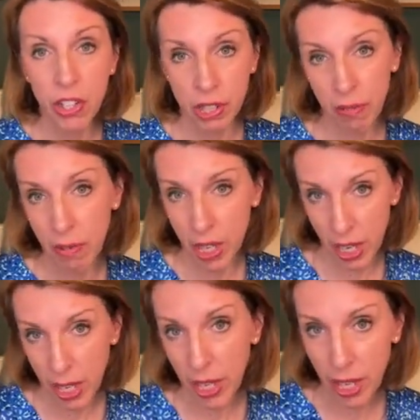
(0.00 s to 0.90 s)
just from
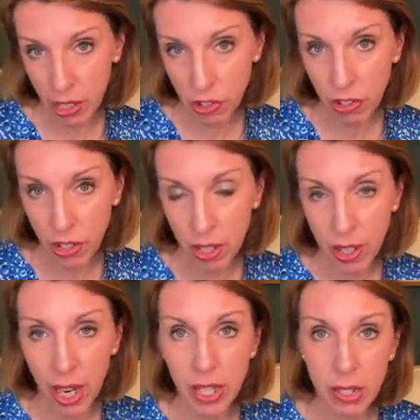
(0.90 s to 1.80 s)
taking
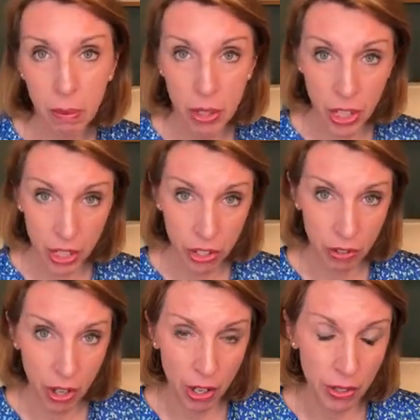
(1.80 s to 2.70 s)
estrogen and
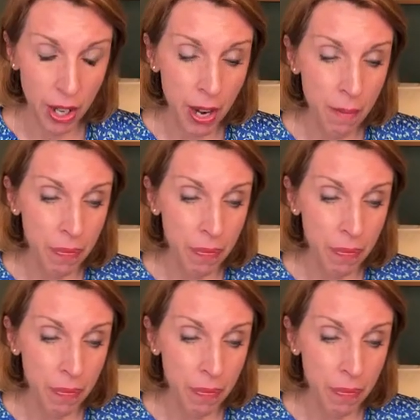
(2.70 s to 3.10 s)
progesterone.